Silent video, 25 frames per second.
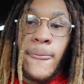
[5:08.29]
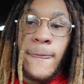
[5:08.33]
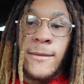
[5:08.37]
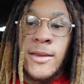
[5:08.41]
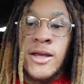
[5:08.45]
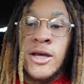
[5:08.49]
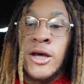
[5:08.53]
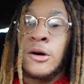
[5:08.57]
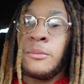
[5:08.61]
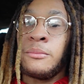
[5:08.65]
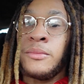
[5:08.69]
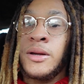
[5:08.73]

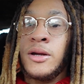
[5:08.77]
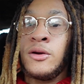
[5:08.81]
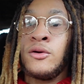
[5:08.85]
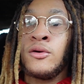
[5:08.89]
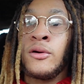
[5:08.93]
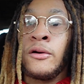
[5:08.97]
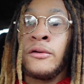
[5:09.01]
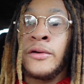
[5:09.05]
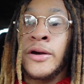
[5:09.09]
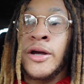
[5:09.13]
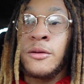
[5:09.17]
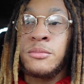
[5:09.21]
to help me
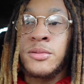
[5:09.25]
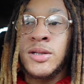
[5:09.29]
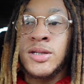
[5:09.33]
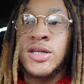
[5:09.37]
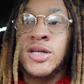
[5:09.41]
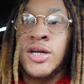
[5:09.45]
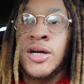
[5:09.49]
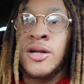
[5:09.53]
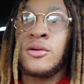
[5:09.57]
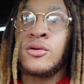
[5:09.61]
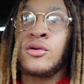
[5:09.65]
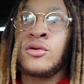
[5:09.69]
grow and help the
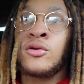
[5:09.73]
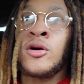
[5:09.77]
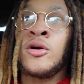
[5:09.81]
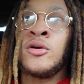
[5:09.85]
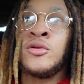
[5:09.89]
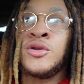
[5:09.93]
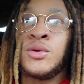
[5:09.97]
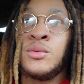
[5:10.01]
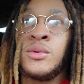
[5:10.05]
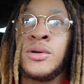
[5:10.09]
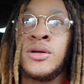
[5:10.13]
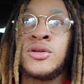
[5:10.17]
channel grow
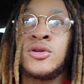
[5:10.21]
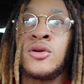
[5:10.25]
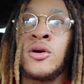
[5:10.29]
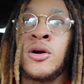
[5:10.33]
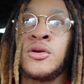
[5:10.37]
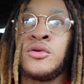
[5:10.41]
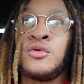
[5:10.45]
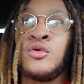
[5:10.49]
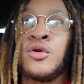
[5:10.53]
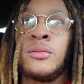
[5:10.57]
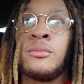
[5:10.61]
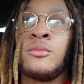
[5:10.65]
so we can
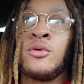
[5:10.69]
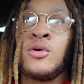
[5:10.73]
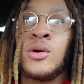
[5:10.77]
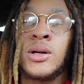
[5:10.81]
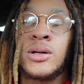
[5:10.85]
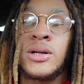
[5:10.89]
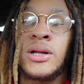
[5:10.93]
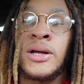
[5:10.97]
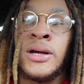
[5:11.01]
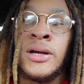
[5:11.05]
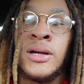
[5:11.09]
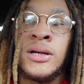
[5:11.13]
start doing more
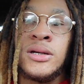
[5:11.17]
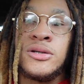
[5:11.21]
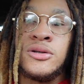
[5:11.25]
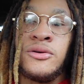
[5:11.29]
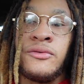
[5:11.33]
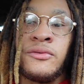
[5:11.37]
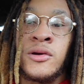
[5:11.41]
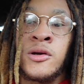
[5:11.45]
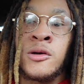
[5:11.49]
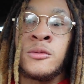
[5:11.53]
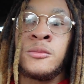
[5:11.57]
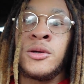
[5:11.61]
things, you
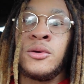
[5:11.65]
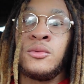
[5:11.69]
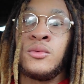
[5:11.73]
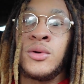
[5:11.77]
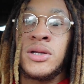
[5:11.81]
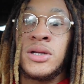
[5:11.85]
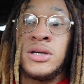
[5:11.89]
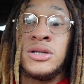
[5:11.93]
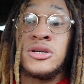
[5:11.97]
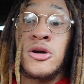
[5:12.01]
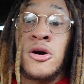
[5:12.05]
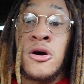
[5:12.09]
feel me,
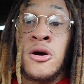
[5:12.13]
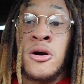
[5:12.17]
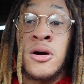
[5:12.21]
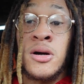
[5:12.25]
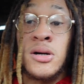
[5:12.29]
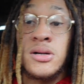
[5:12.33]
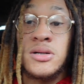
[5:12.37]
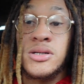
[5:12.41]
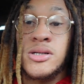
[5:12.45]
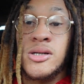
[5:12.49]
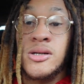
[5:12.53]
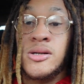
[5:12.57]
with these
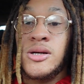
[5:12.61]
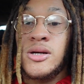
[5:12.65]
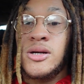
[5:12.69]
cars.